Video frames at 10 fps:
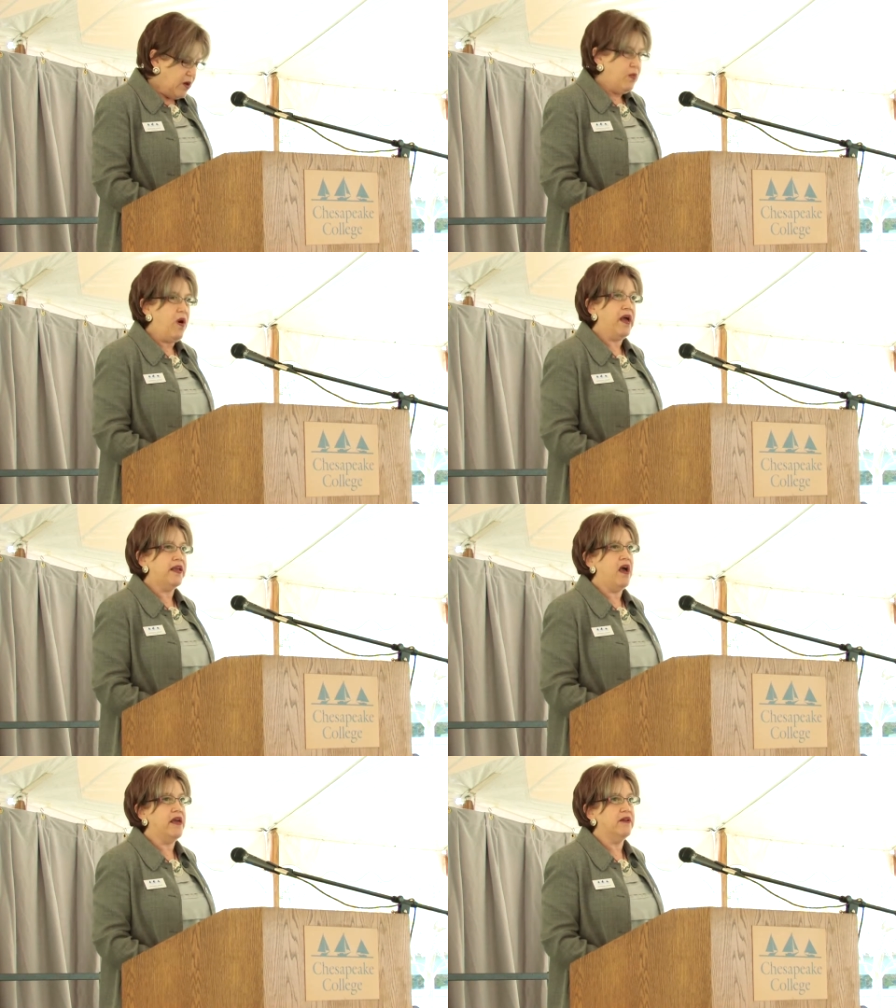Why
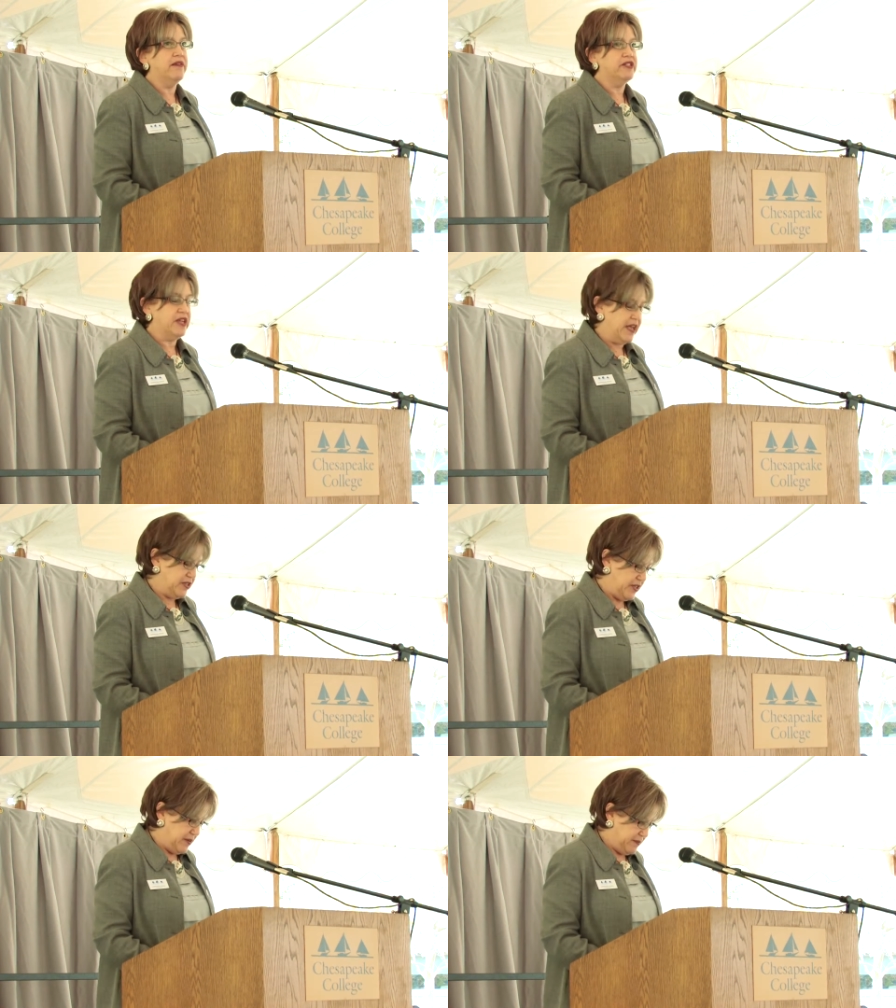higher
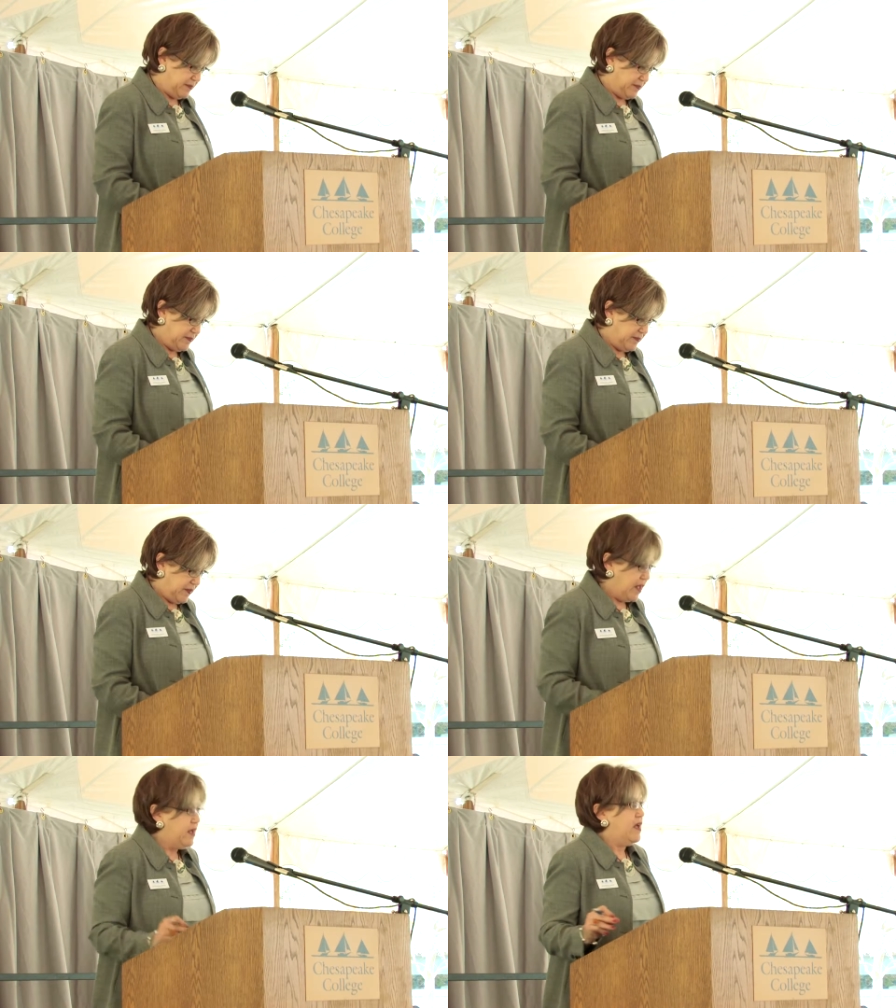education?
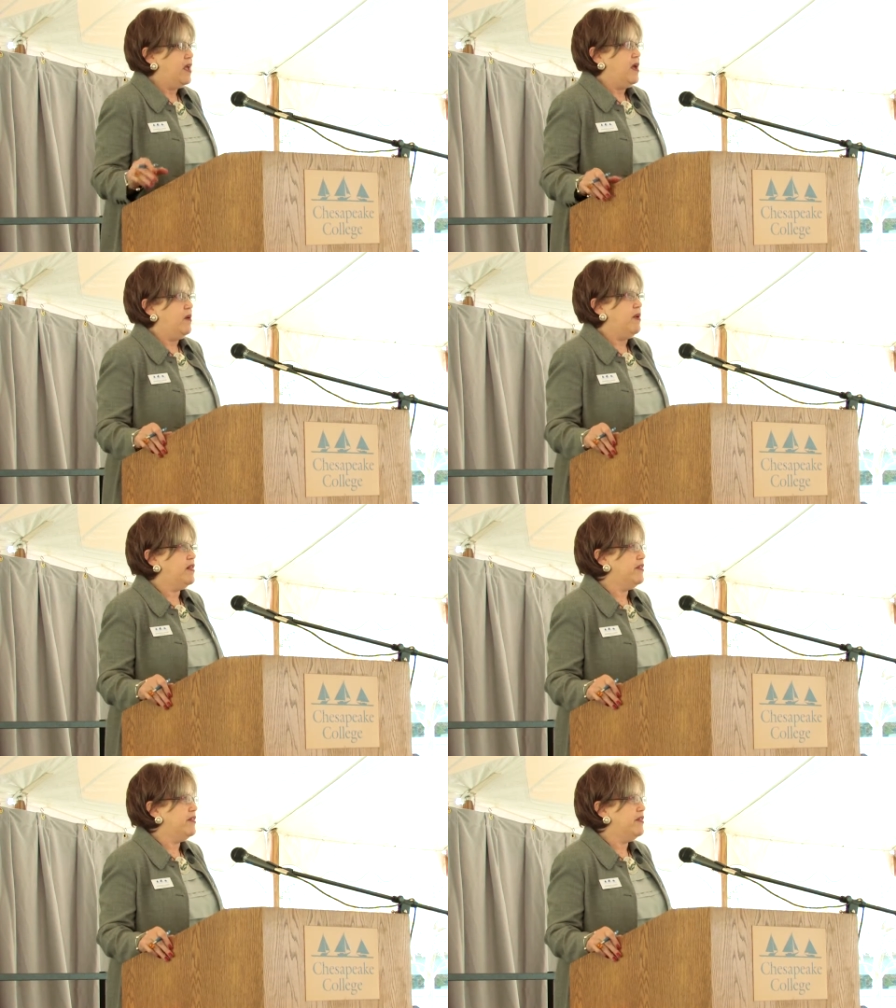Well,